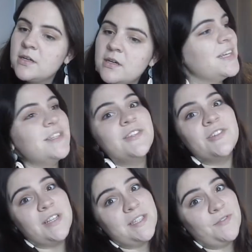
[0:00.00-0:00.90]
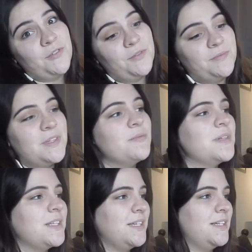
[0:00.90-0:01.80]
It's stressful. It
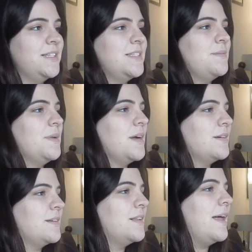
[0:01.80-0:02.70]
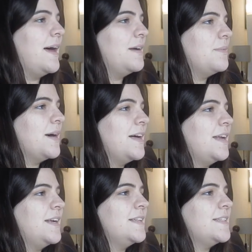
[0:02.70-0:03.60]
really is. I'm not gonna lie about
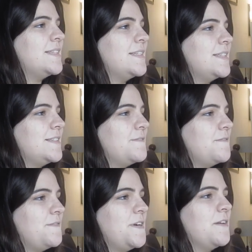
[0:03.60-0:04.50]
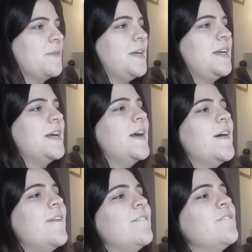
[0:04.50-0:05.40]
it. It's very,
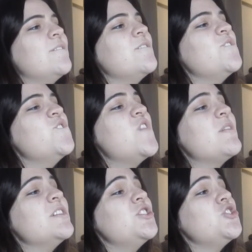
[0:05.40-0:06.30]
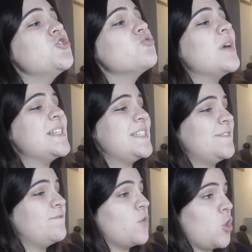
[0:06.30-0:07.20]
very
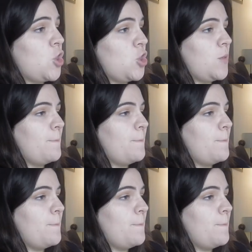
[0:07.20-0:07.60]
stressful.